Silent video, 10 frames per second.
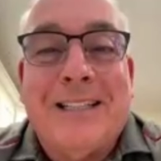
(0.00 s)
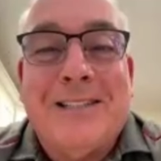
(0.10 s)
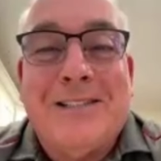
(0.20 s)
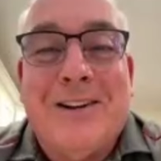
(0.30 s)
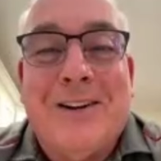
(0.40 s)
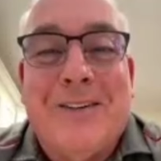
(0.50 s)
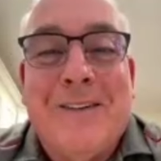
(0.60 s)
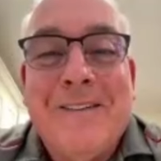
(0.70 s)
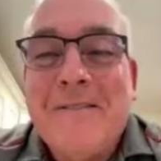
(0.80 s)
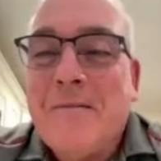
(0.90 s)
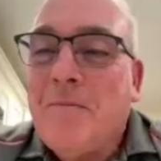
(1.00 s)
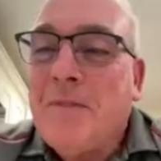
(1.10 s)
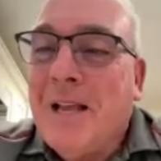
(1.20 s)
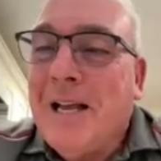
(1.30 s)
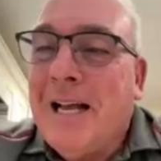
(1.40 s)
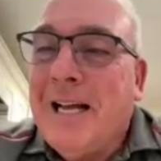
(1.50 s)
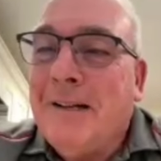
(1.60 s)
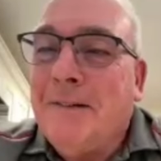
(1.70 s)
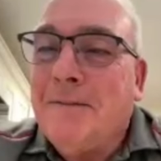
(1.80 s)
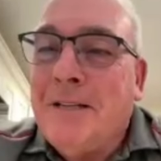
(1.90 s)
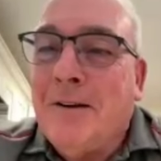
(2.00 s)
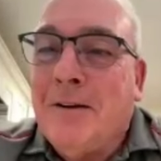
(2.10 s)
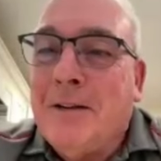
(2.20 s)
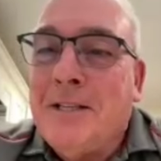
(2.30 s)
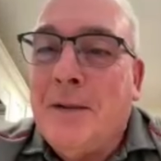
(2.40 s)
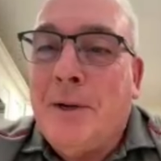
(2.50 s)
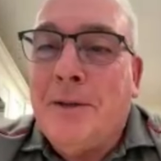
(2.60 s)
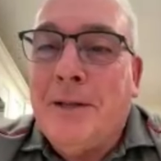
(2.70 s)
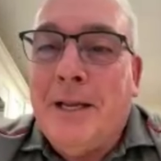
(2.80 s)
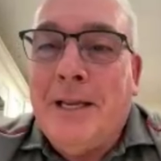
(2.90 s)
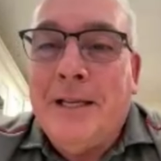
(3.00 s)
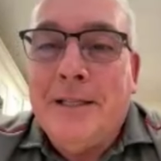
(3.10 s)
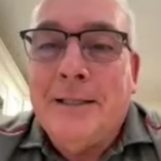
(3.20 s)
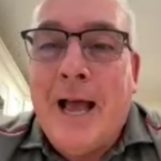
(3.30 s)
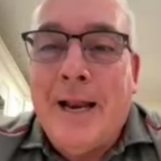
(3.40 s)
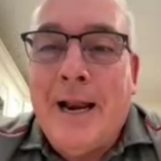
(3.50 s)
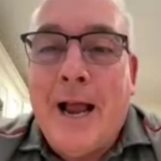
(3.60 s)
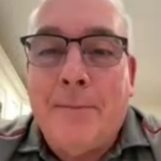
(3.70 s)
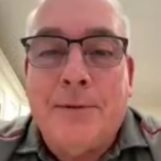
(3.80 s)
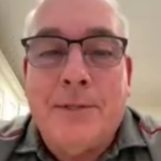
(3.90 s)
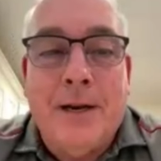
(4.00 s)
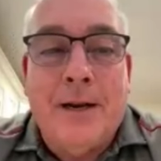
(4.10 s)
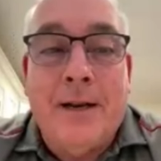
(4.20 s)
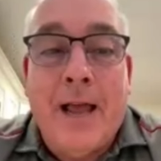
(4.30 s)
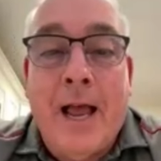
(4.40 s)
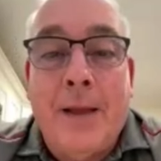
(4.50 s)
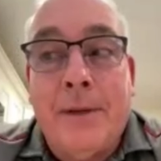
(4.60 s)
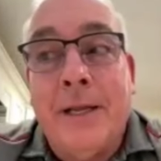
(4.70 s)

So, and typically 99% of the time,